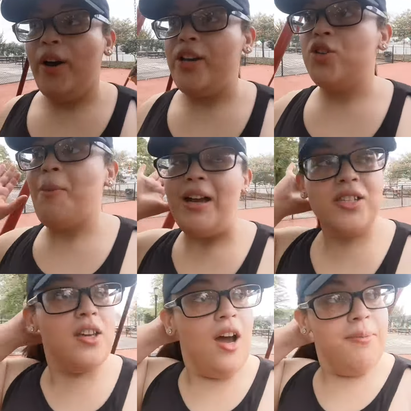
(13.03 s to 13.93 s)
Okay, so back
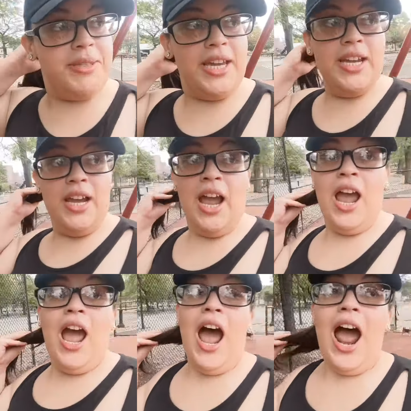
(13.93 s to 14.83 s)
to the update.
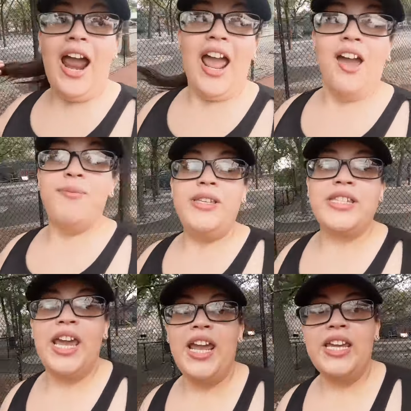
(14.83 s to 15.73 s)
I have been
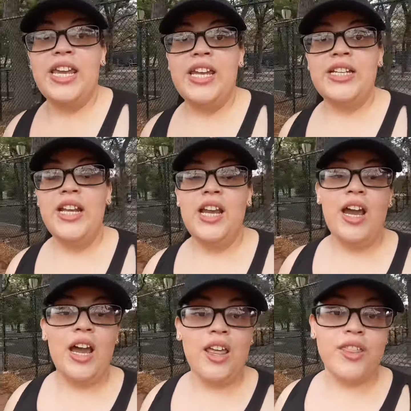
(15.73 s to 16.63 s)
taking
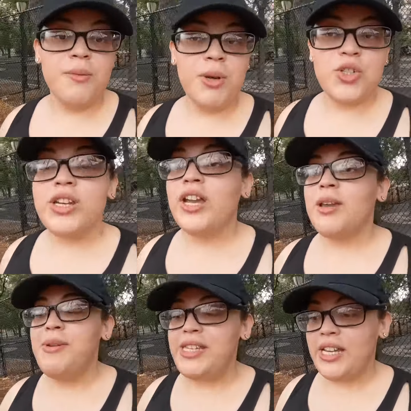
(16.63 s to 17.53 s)
the Mounjaro. Yeah,
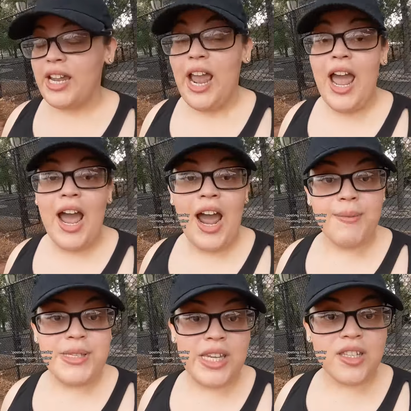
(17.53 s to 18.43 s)
give me a second.
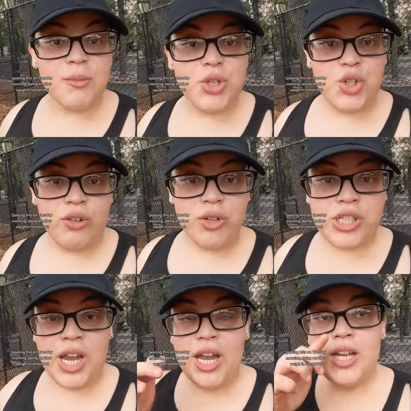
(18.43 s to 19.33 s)
I've been taking the Mounjaro
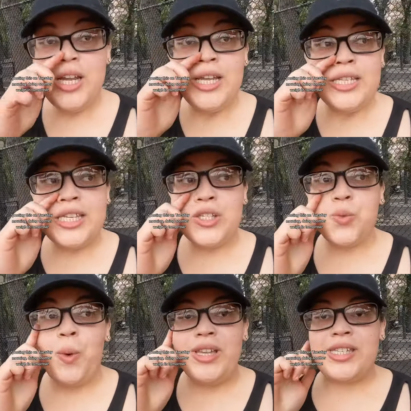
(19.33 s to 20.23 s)
shot since
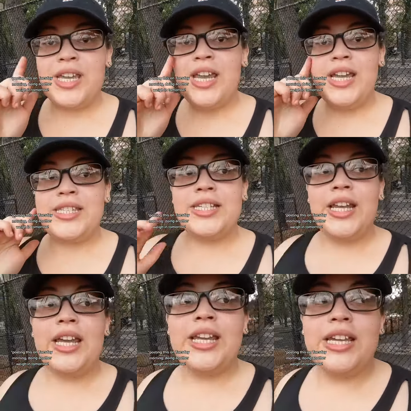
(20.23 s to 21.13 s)
Wednesday and
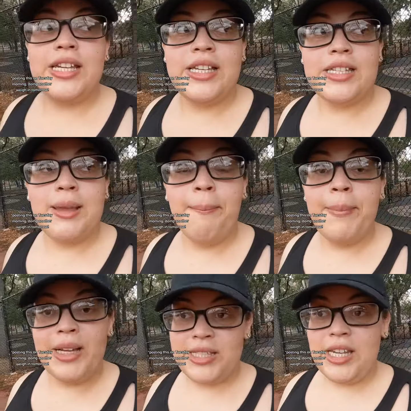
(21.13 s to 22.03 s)
today is
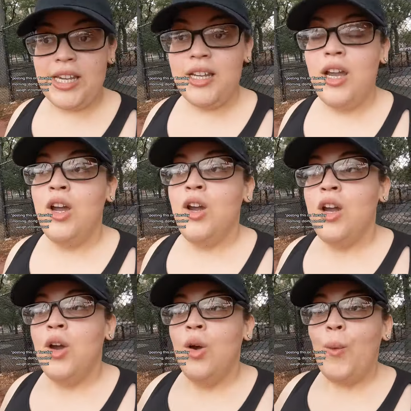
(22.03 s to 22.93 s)
Monday.
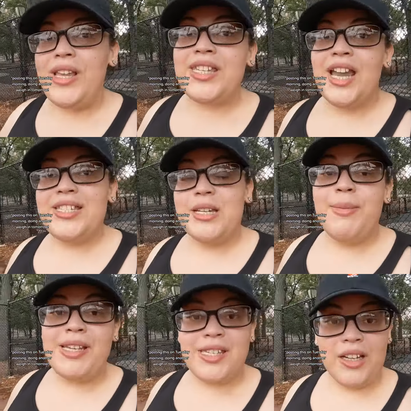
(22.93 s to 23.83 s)
Wednesday, I take
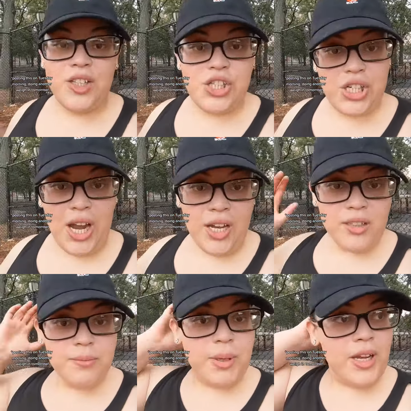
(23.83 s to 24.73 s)
my second shot
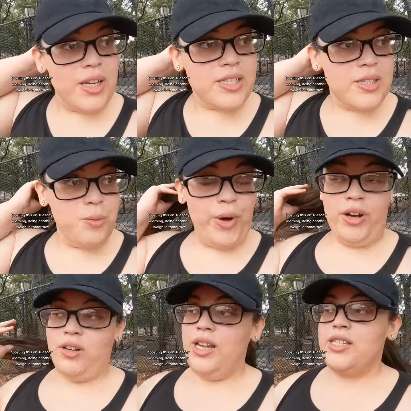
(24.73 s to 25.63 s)
because
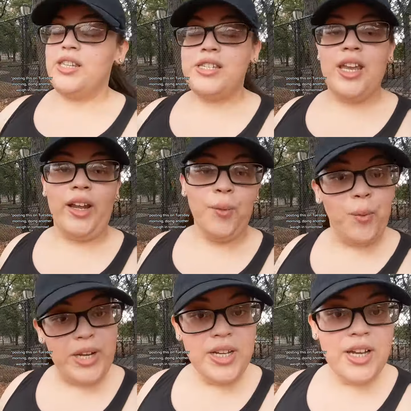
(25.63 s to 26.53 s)
we're into the second
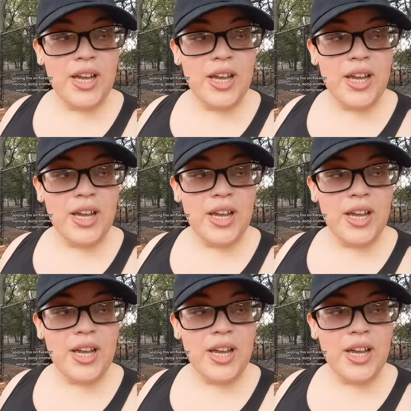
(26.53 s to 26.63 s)
week.